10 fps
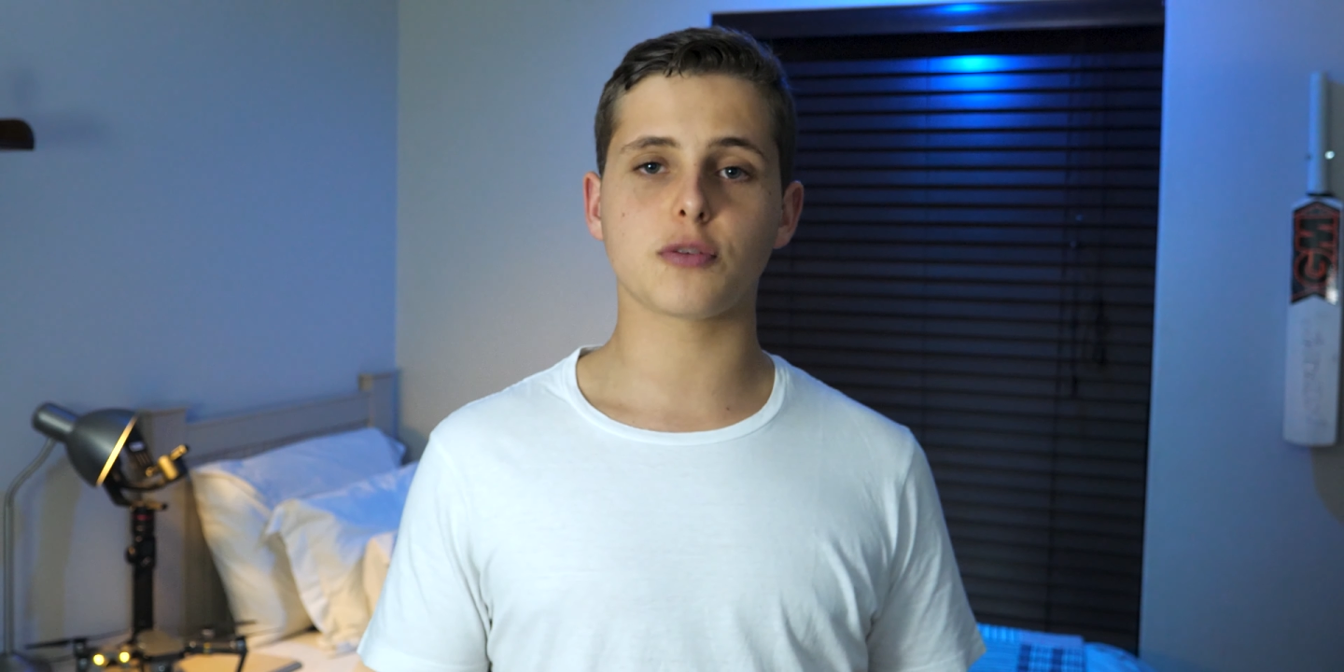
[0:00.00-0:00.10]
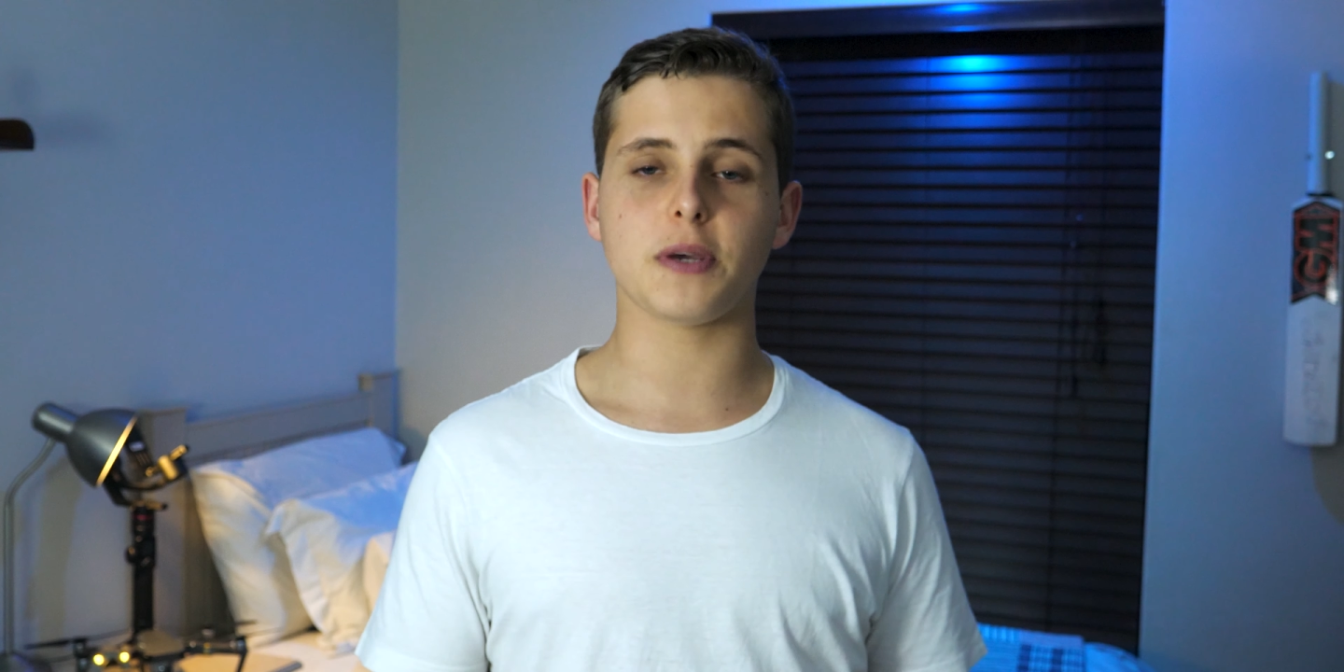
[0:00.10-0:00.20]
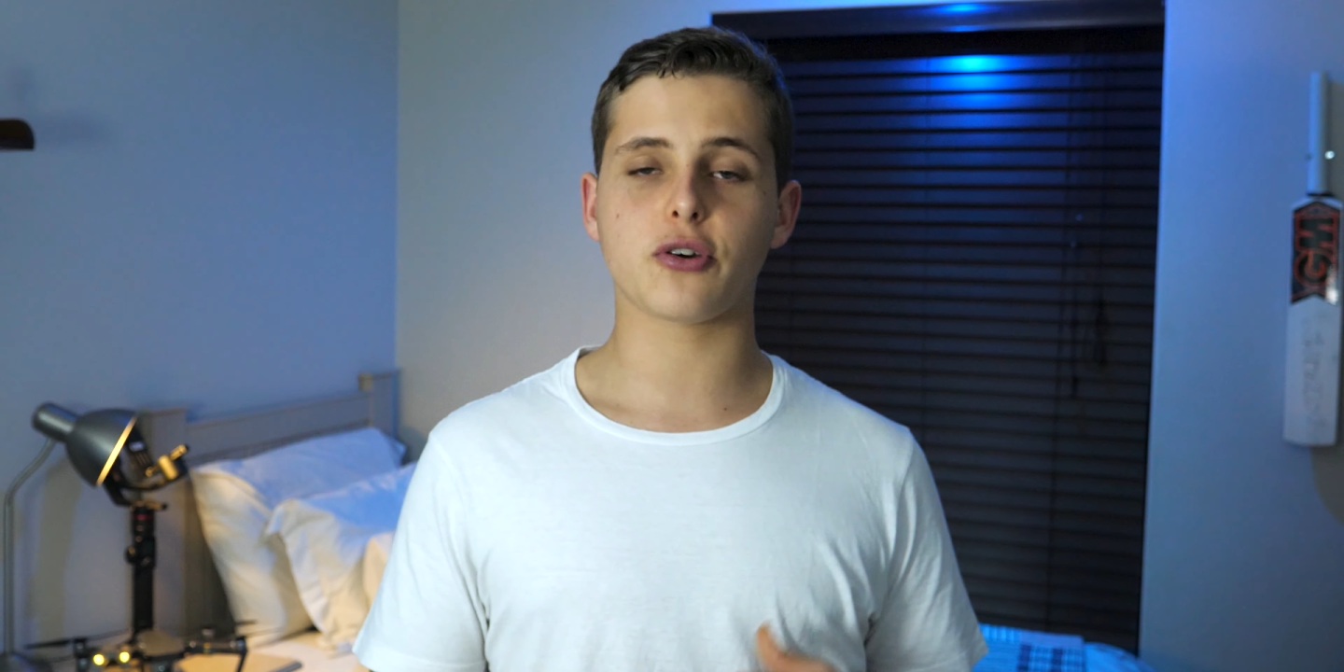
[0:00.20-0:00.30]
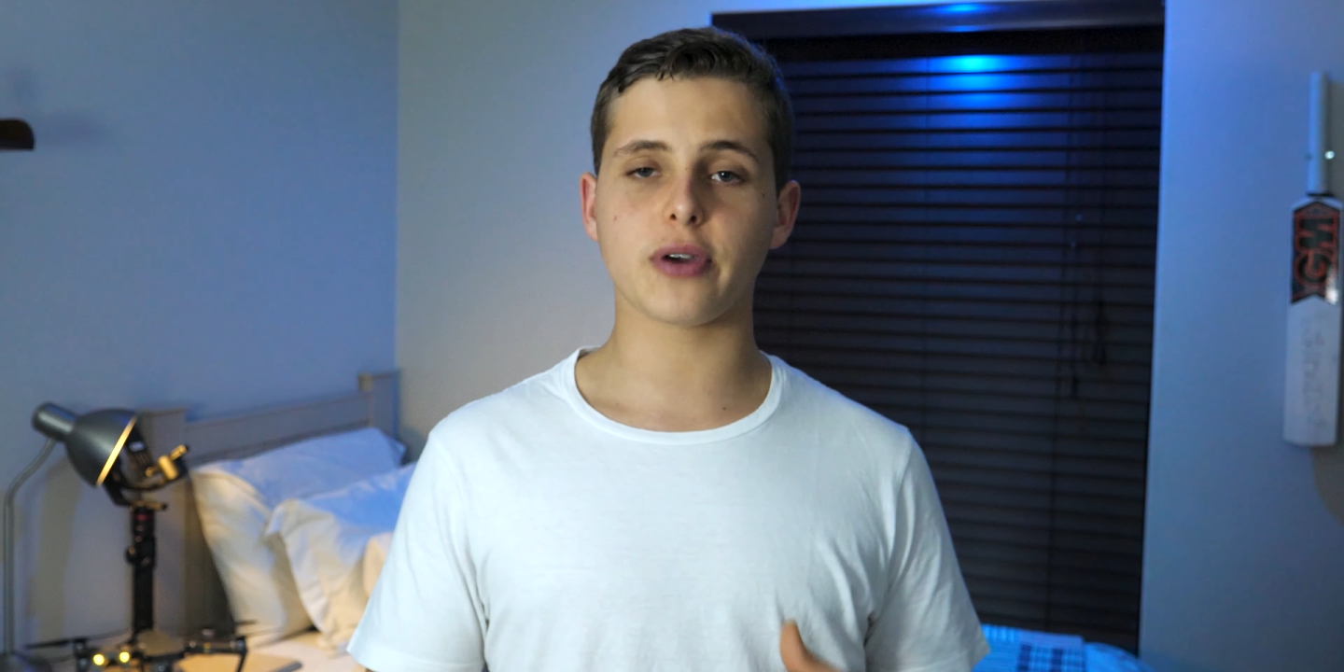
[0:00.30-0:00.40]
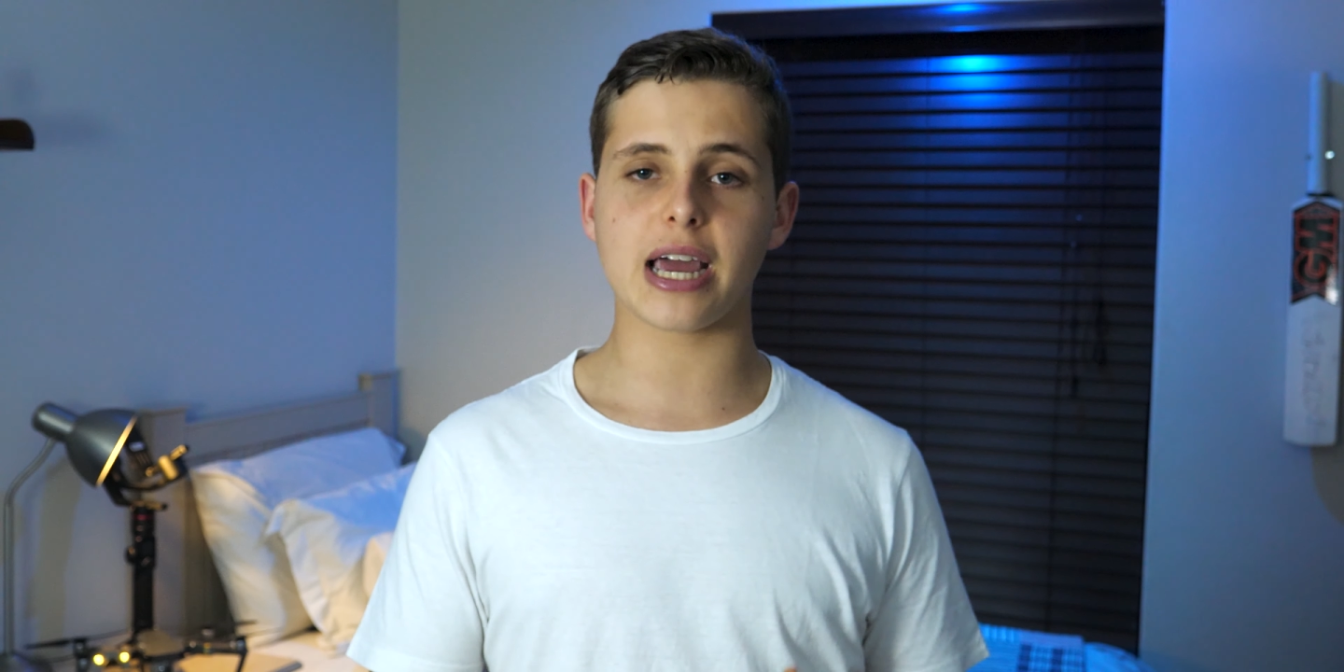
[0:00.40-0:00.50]
to
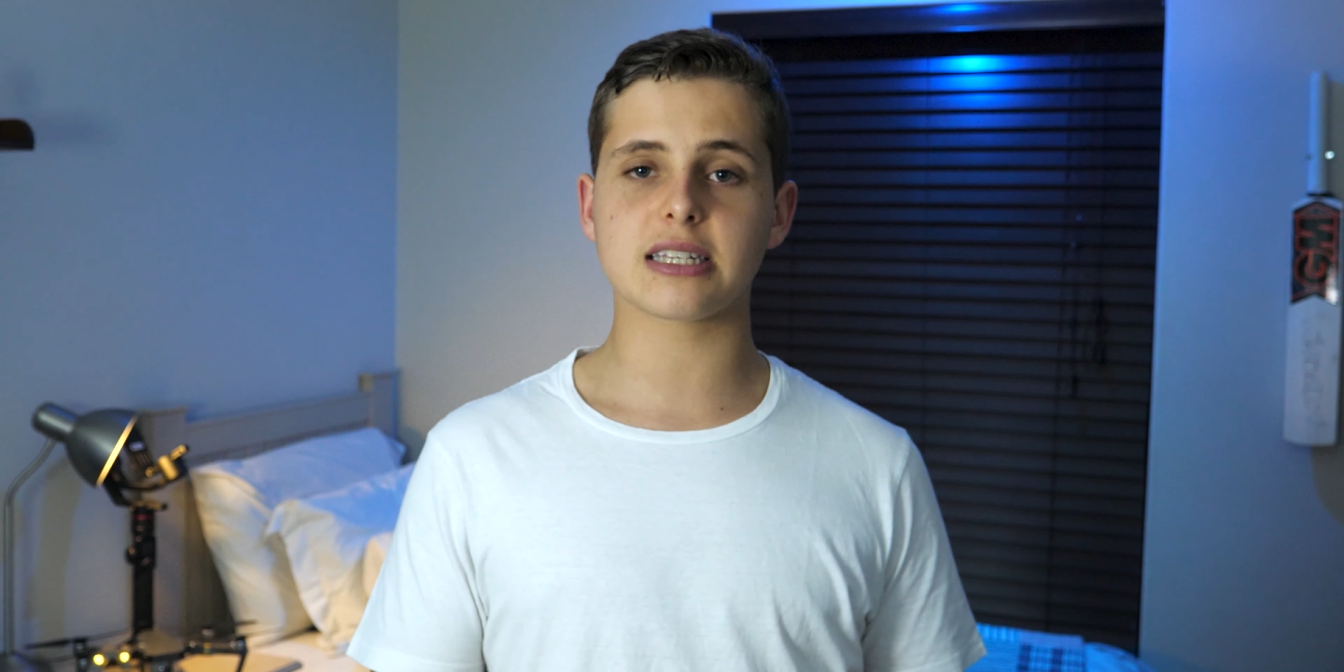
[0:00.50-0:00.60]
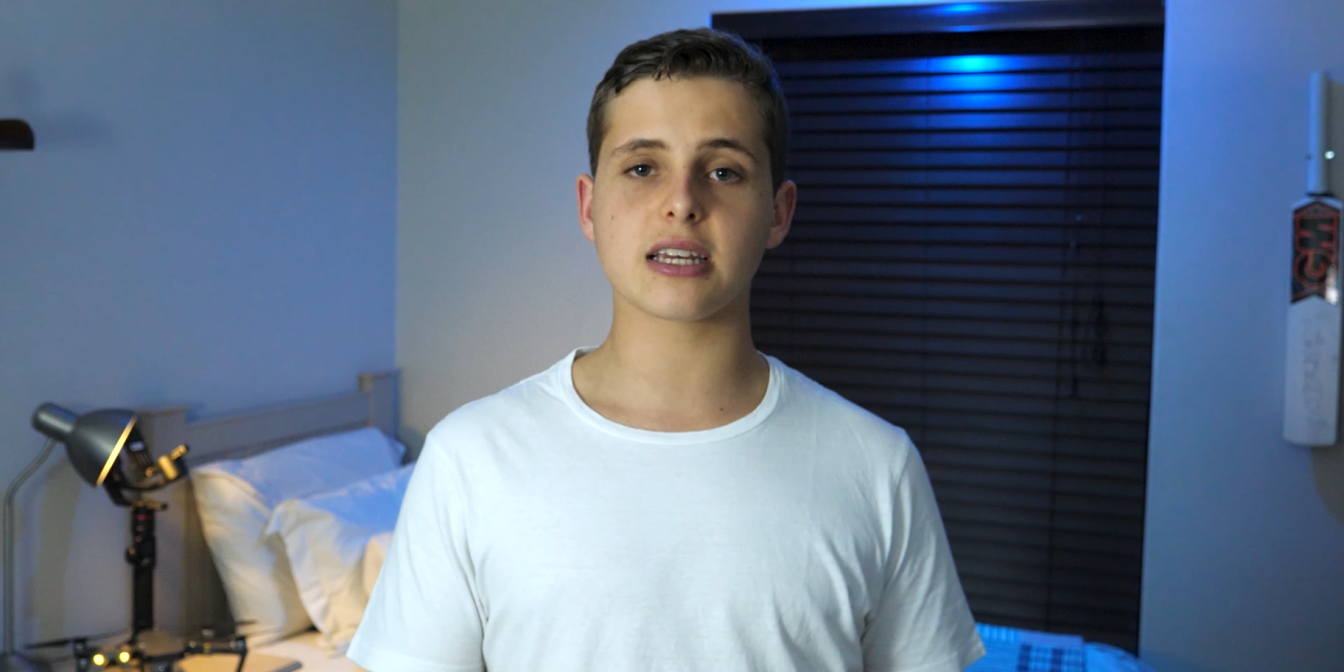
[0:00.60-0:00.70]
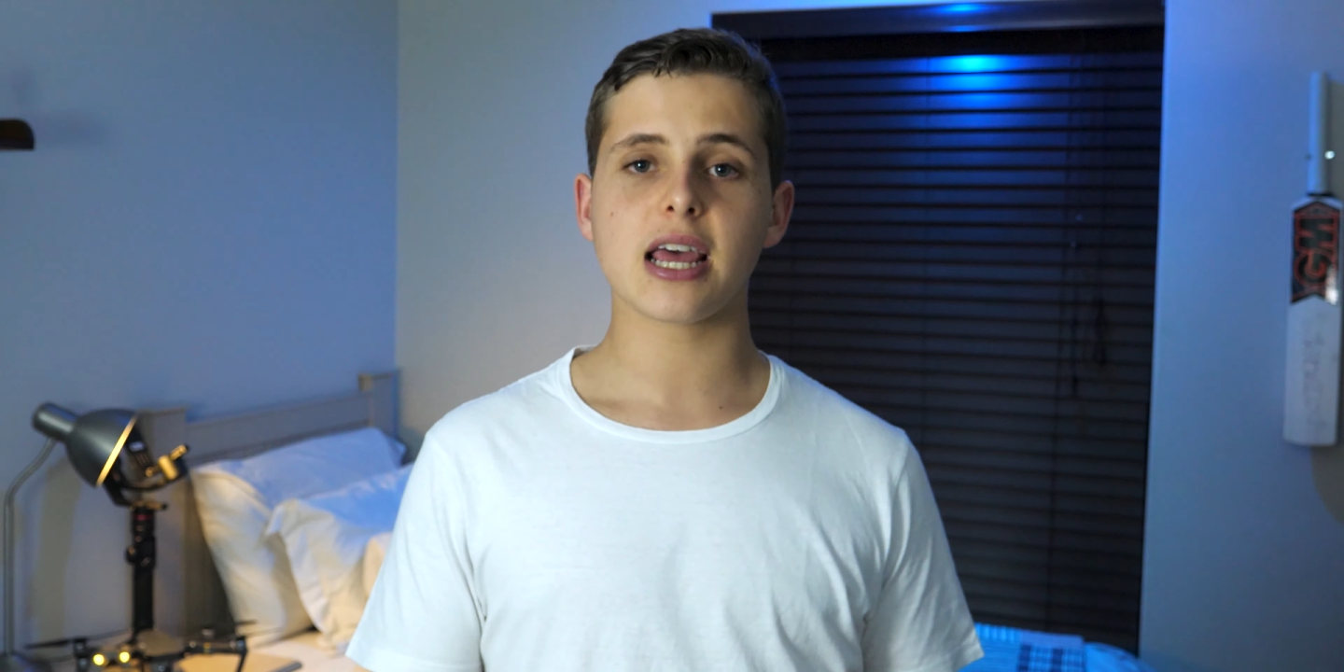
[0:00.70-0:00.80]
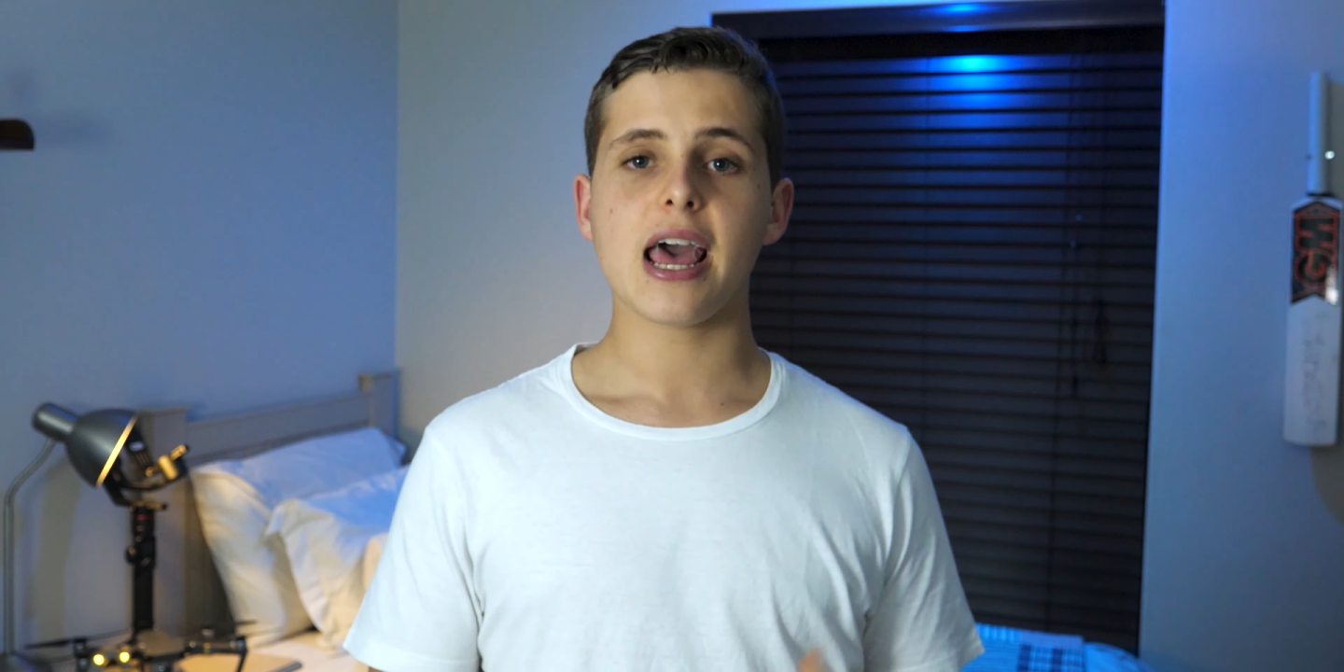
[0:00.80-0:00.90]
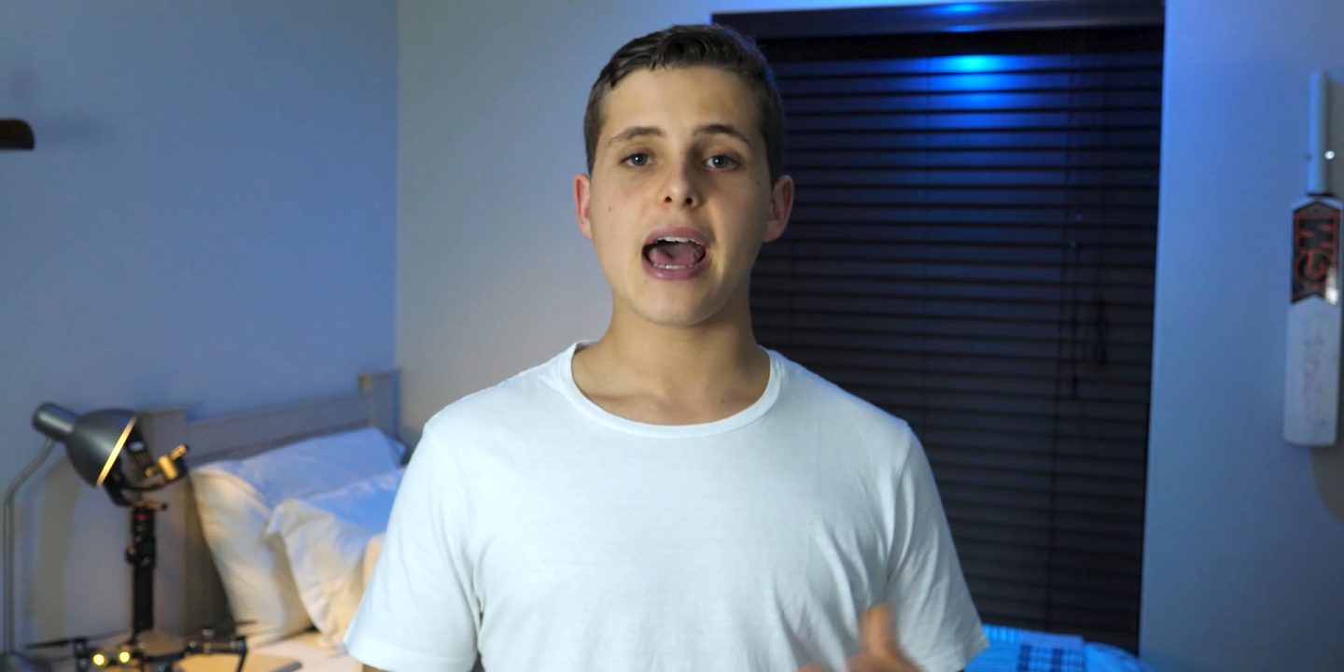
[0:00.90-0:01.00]
be created,